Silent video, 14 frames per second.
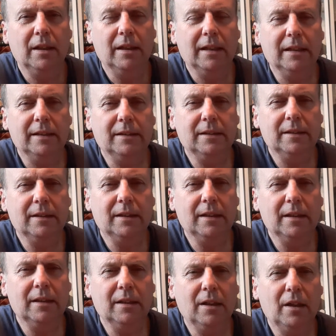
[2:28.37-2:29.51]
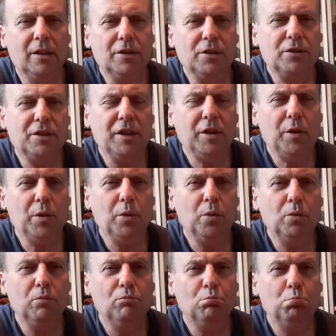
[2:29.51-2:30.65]
And I shall see
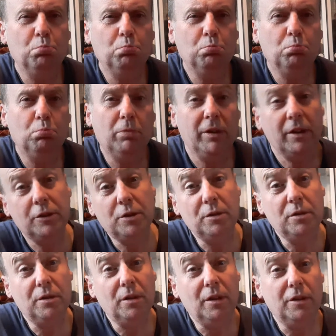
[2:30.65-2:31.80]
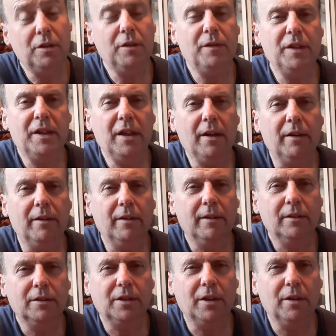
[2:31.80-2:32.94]
you when I do a new video.
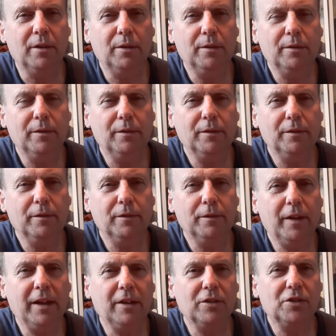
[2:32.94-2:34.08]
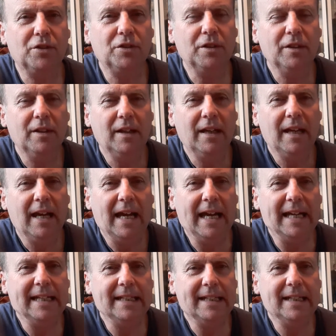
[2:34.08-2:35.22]
So thanks.
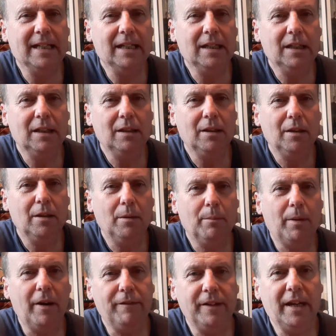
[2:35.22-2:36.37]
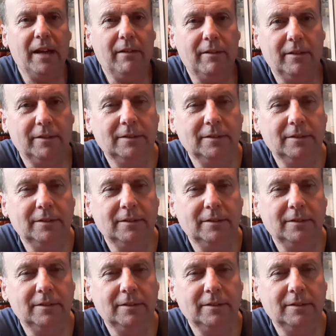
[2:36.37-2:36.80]
And bye for now.